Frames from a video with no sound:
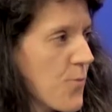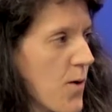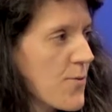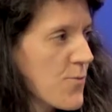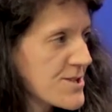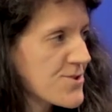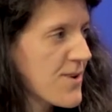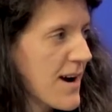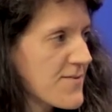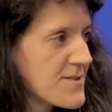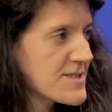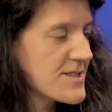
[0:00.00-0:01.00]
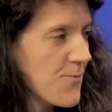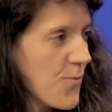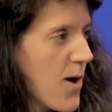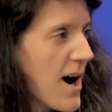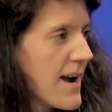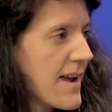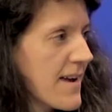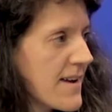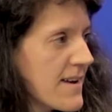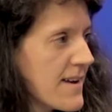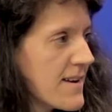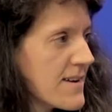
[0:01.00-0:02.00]
what witchcraft is and why
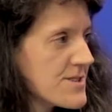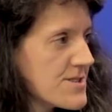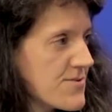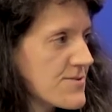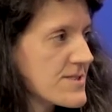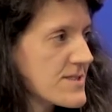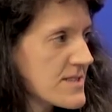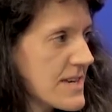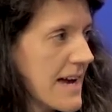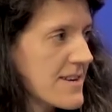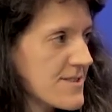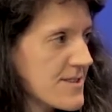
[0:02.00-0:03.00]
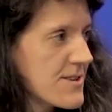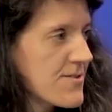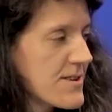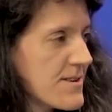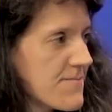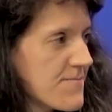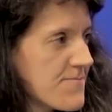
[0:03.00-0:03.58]
she was executed?